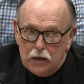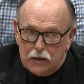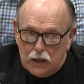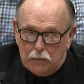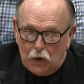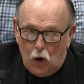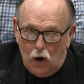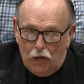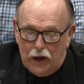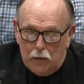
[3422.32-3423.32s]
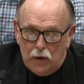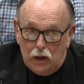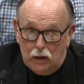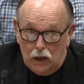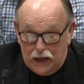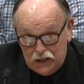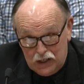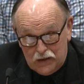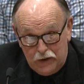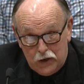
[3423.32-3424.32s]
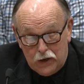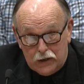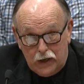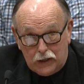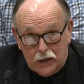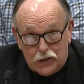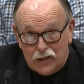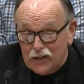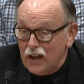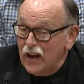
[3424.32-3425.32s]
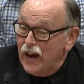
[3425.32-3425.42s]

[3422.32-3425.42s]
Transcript: Some call them licensed veterinary technicians.